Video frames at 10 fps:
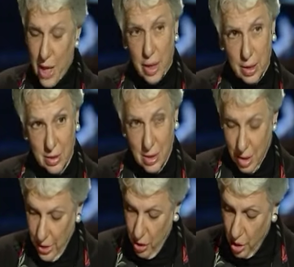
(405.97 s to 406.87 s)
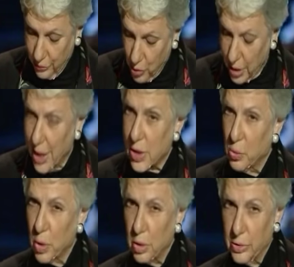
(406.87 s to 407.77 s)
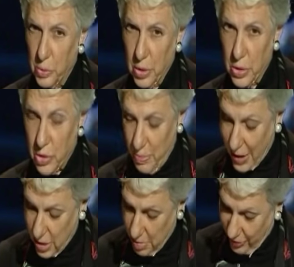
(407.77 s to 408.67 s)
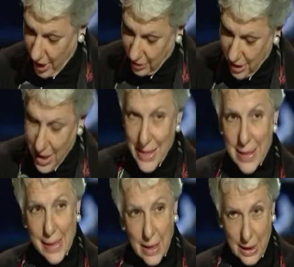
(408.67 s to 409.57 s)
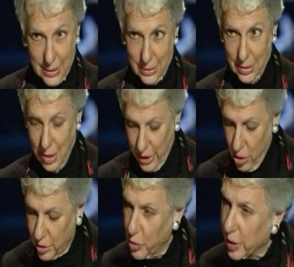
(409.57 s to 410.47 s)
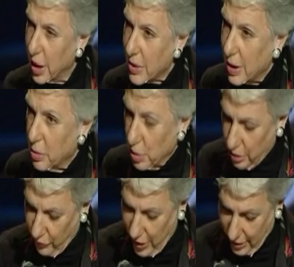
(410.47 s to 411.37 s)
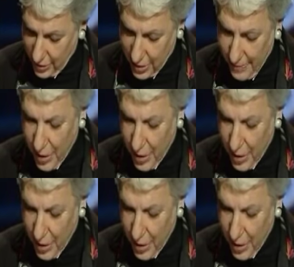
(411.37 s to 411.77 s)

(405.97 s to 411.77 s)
to emerge. Rhetoric, the art of organizing the world of words to maximum effect. Design, the art of organizing the